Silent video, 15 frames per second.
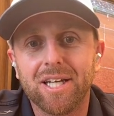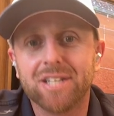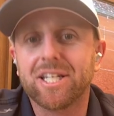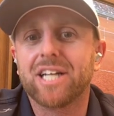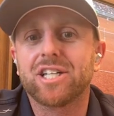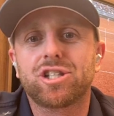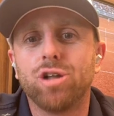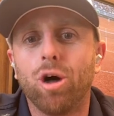It's
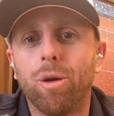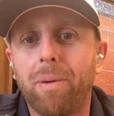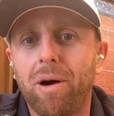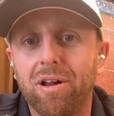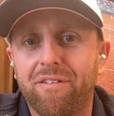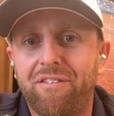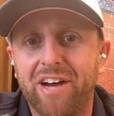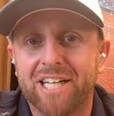like a
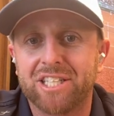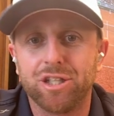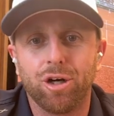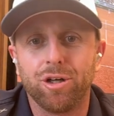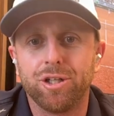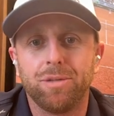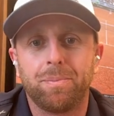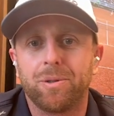snowball effect,
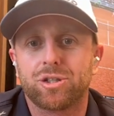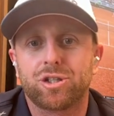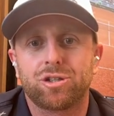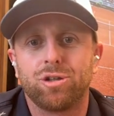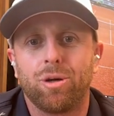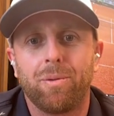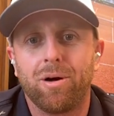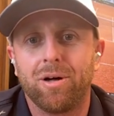you push the
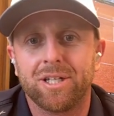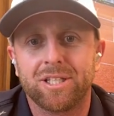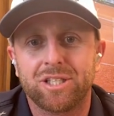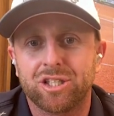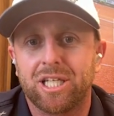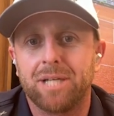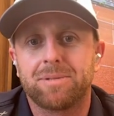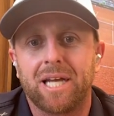snowball, it
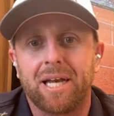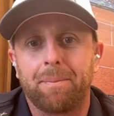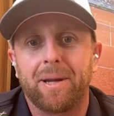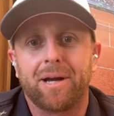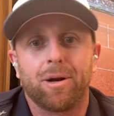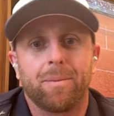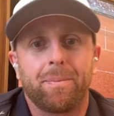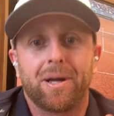just keeps getting
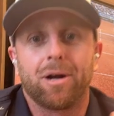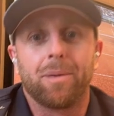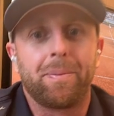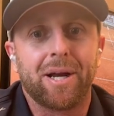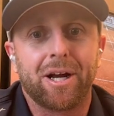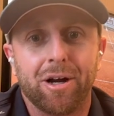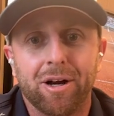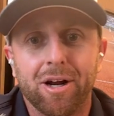bigger and bigger and
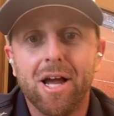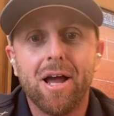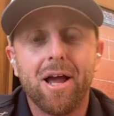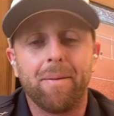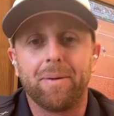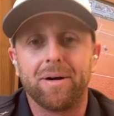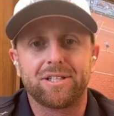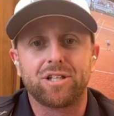bigger.
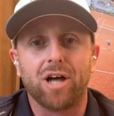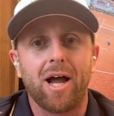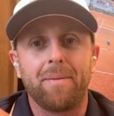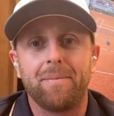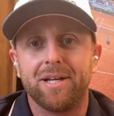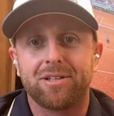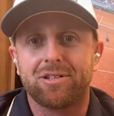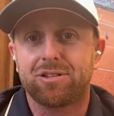And by the
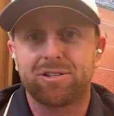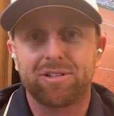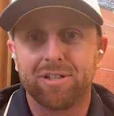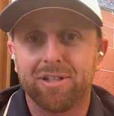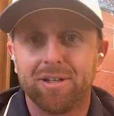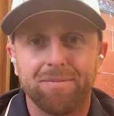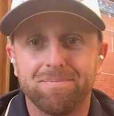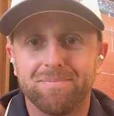time
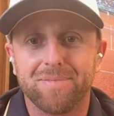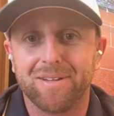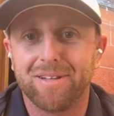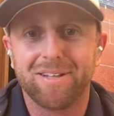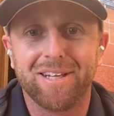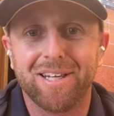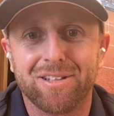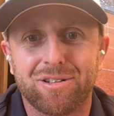it's
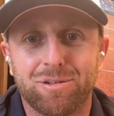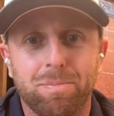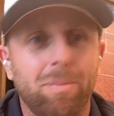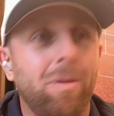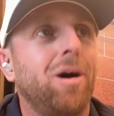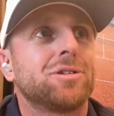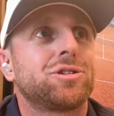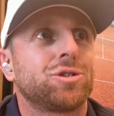
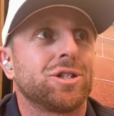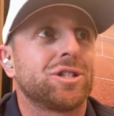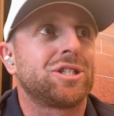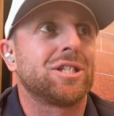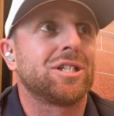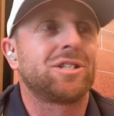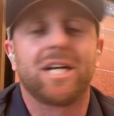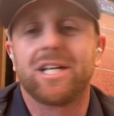
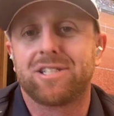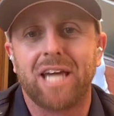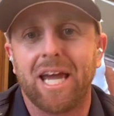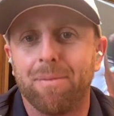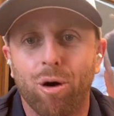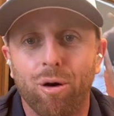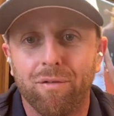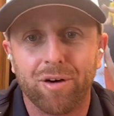monstrous, it's
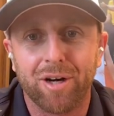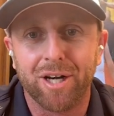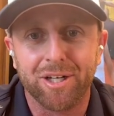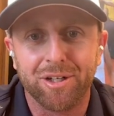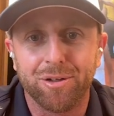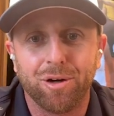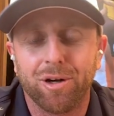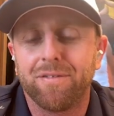game over
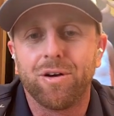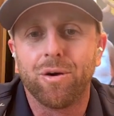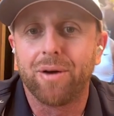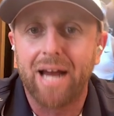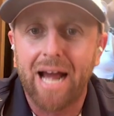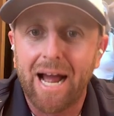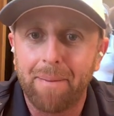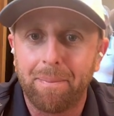and you don't even know
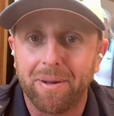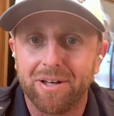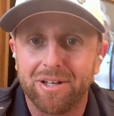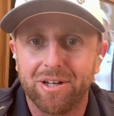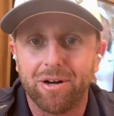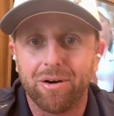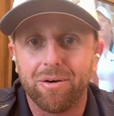what happened,